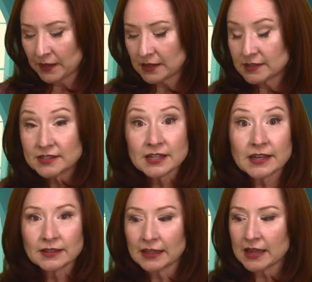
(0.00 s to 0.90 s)

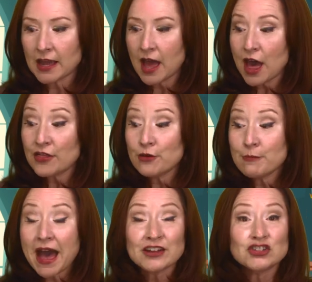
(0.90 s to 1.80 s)
Suddenly, the
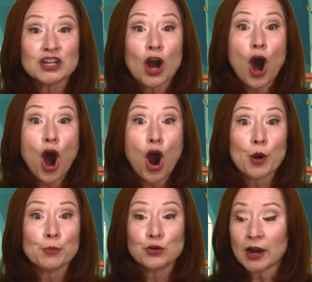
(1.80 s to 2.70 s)
magic harp
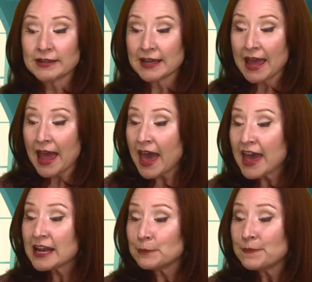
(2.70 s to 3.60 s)
cried,
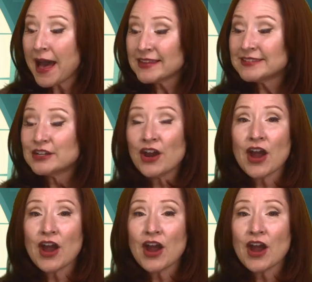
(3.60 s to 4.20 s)
"Hey, master,